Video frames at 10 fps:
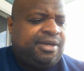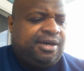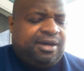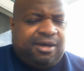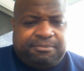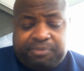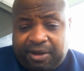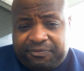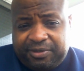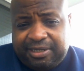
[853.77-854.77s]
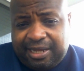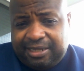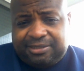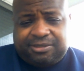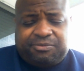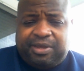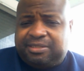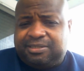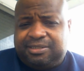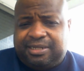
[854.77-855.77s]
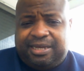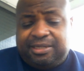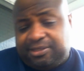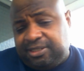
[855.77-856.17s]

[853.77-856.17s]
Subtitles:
Prophet Elijah raising the dead,